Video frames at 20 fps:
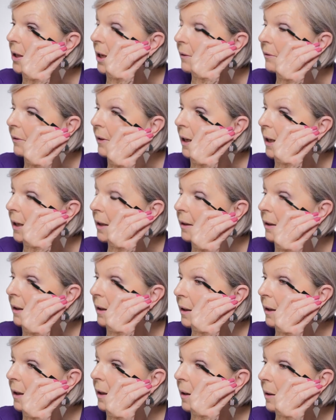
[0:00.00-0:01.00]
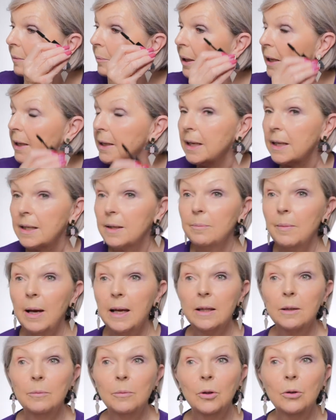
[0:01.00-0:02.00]
lovely, but it doesn't
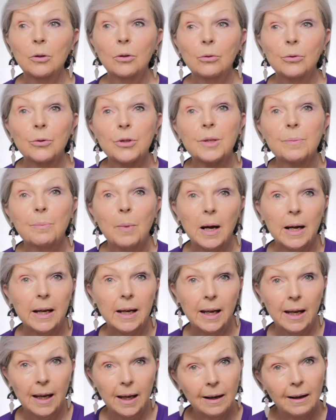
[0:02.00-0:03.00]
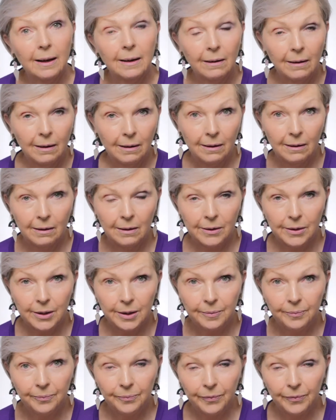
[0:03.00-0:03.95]
make them look all spiky and hard.